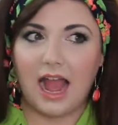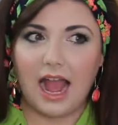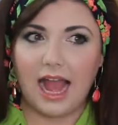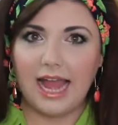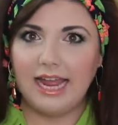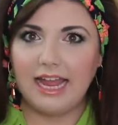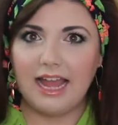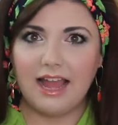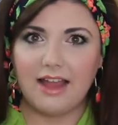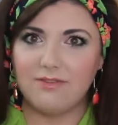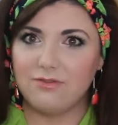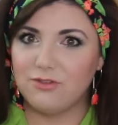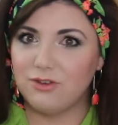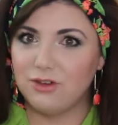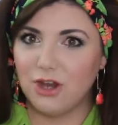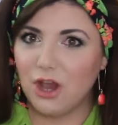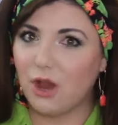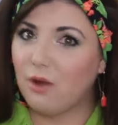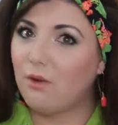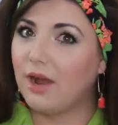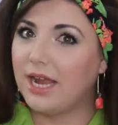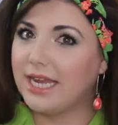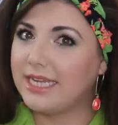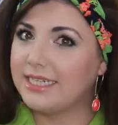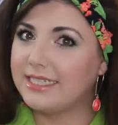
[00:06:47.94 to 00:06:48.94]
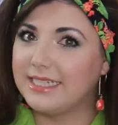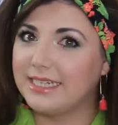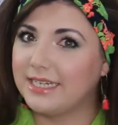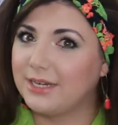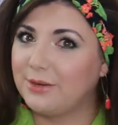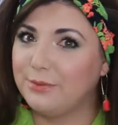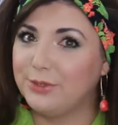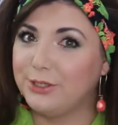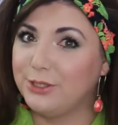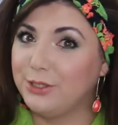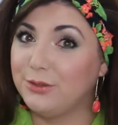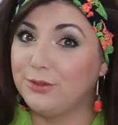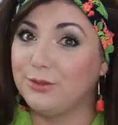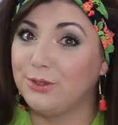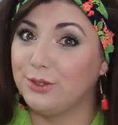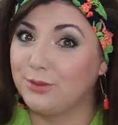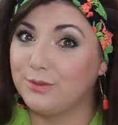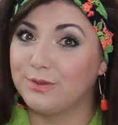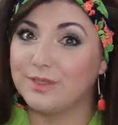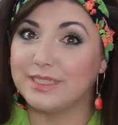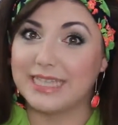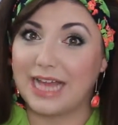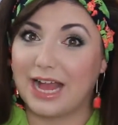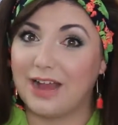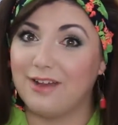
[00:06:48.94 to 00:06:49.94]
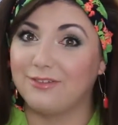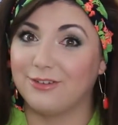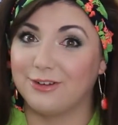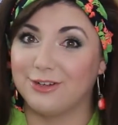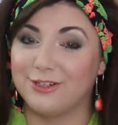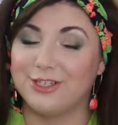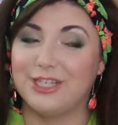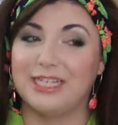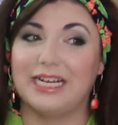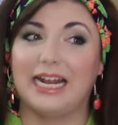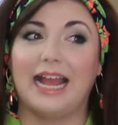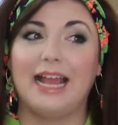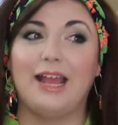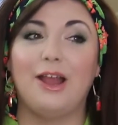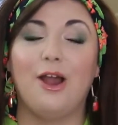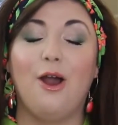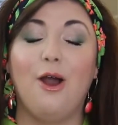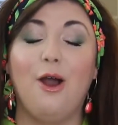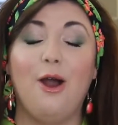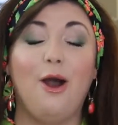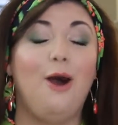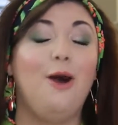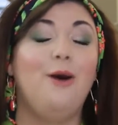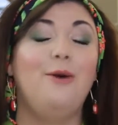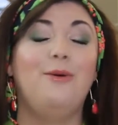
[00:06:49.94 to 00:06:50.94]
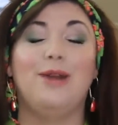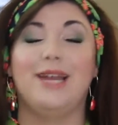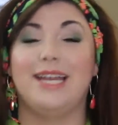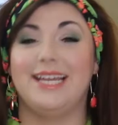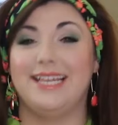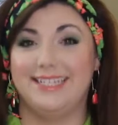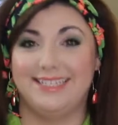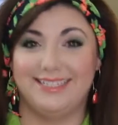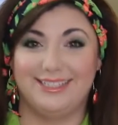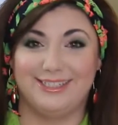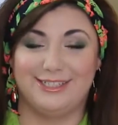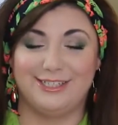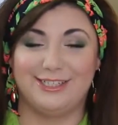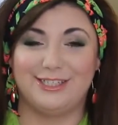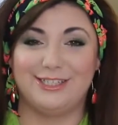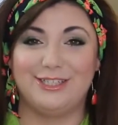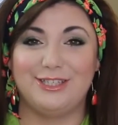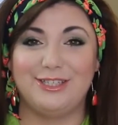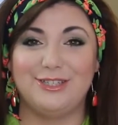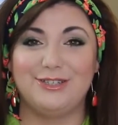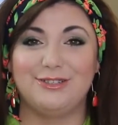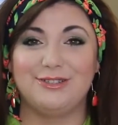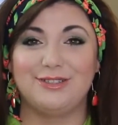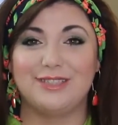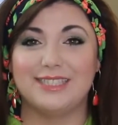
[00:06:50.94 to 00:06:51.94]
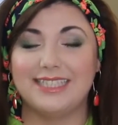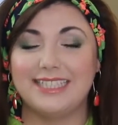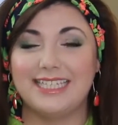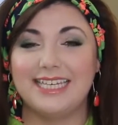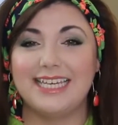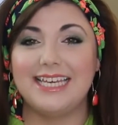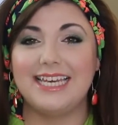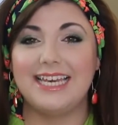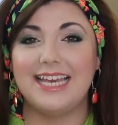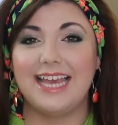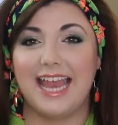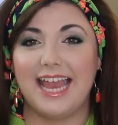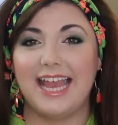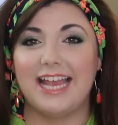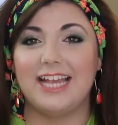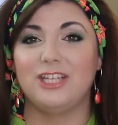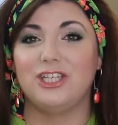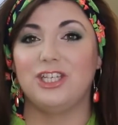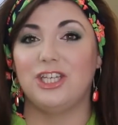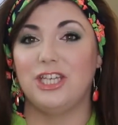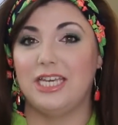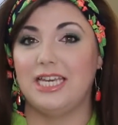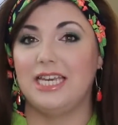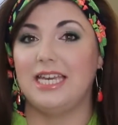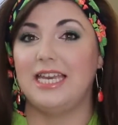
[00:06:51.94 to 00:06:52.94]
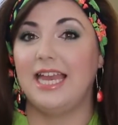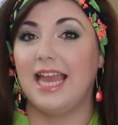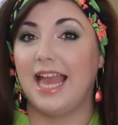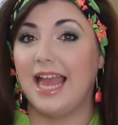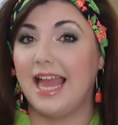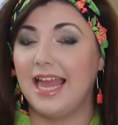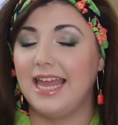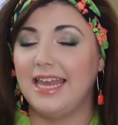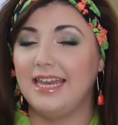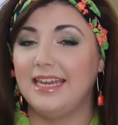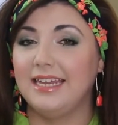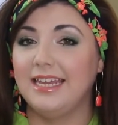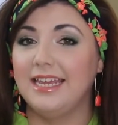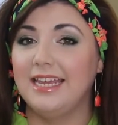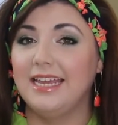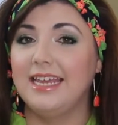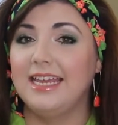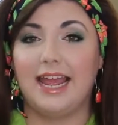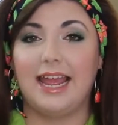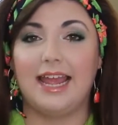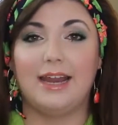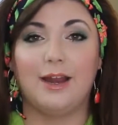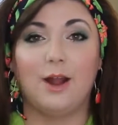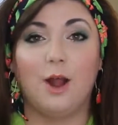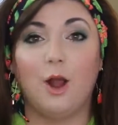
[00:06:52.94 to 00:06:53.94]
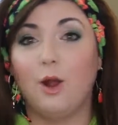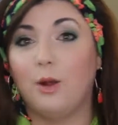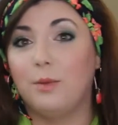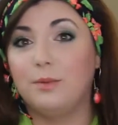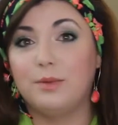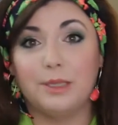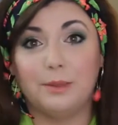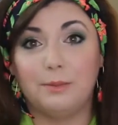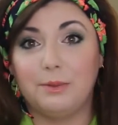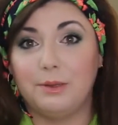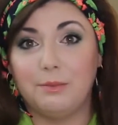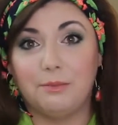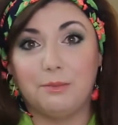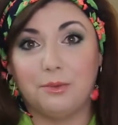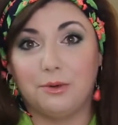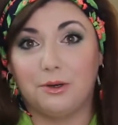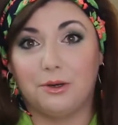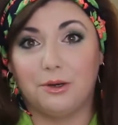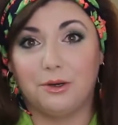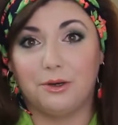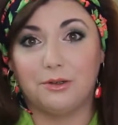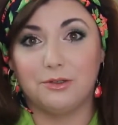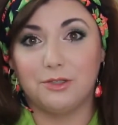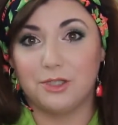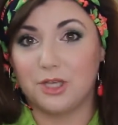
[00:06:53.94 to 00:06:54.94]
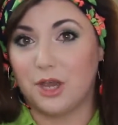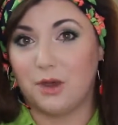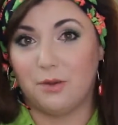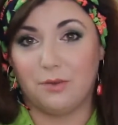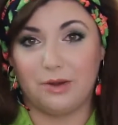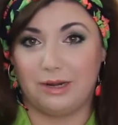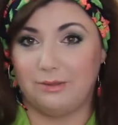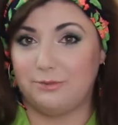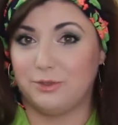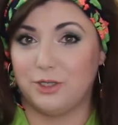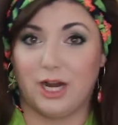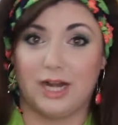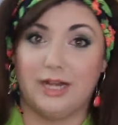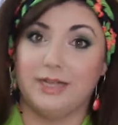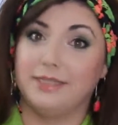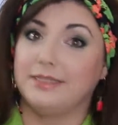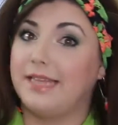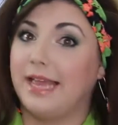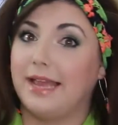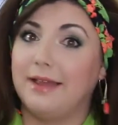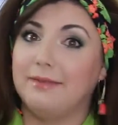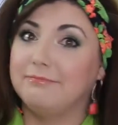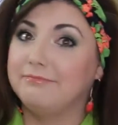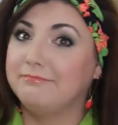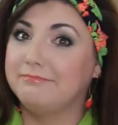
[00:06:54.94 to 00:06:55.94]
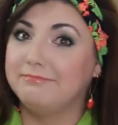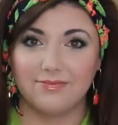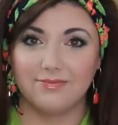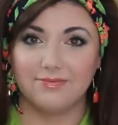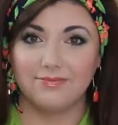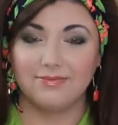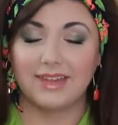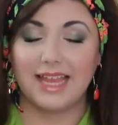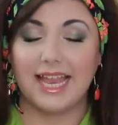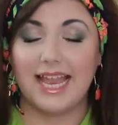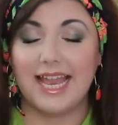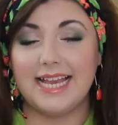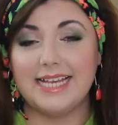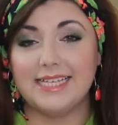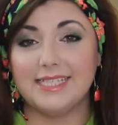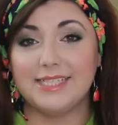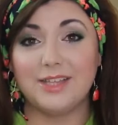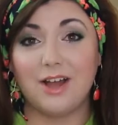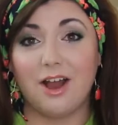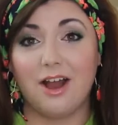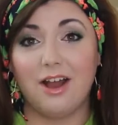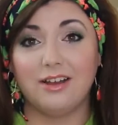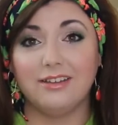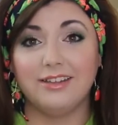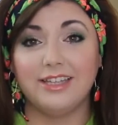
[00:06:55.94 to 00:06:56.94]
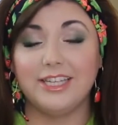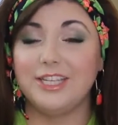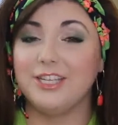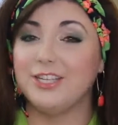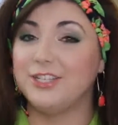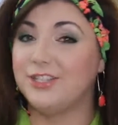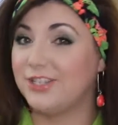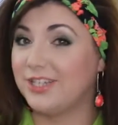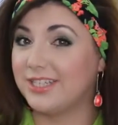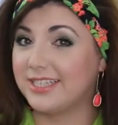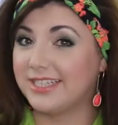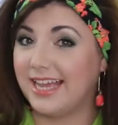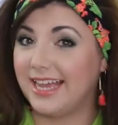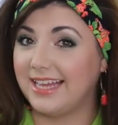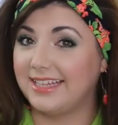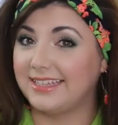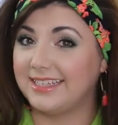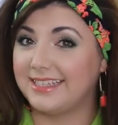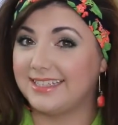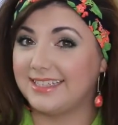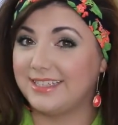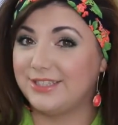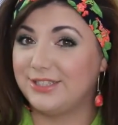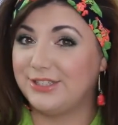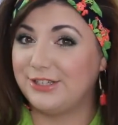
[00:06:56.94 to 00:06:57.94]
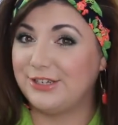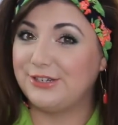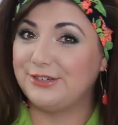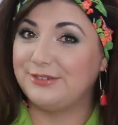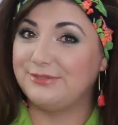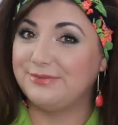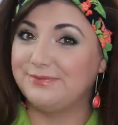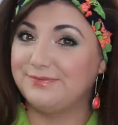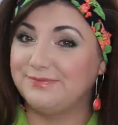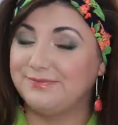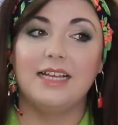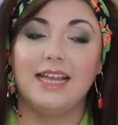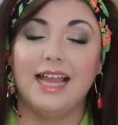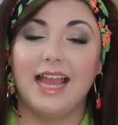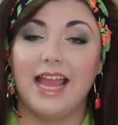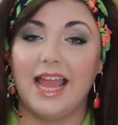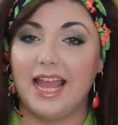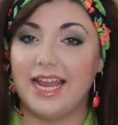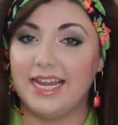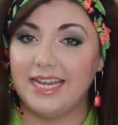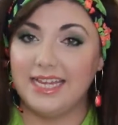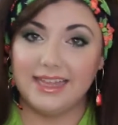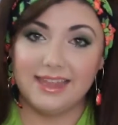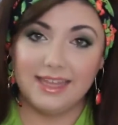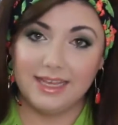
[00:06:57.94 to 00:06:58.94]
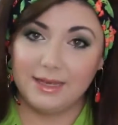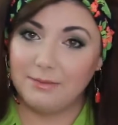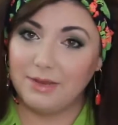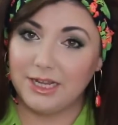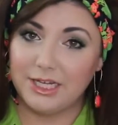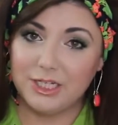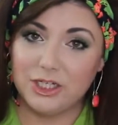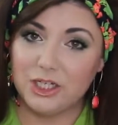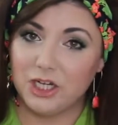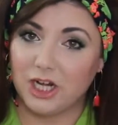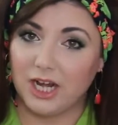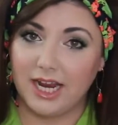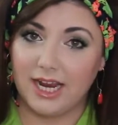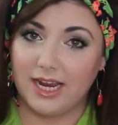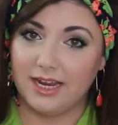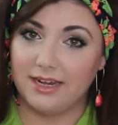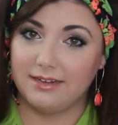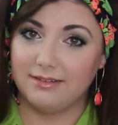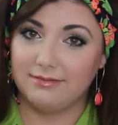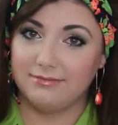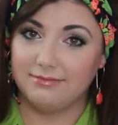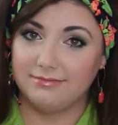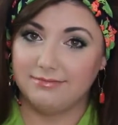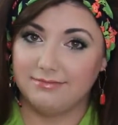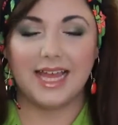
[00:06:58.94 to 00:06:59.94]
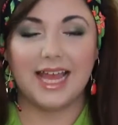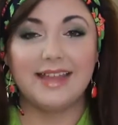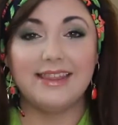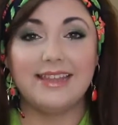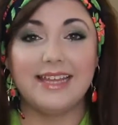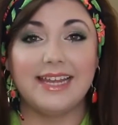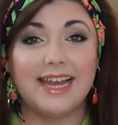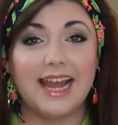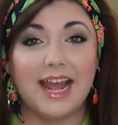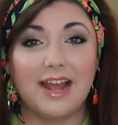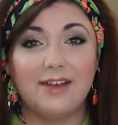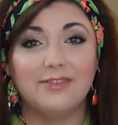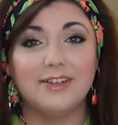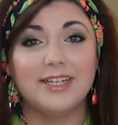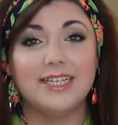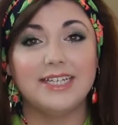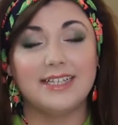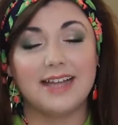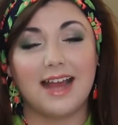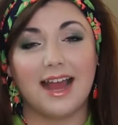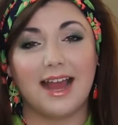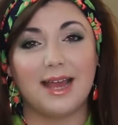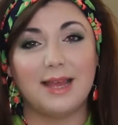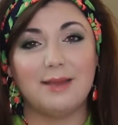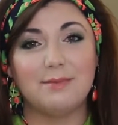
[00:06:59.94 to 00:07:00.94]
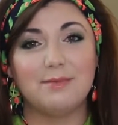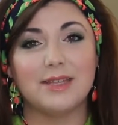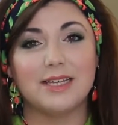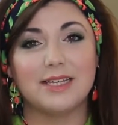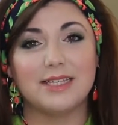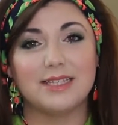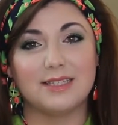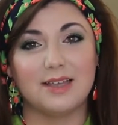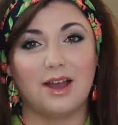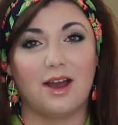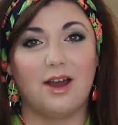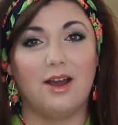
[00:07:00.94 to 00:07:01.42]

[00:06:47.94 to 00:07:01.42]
I have no idea when you use that version. I always just use T-H-E-N and hope that people know what I'm trying to say. A song that you just can't listen to, anything by Train. And then every time this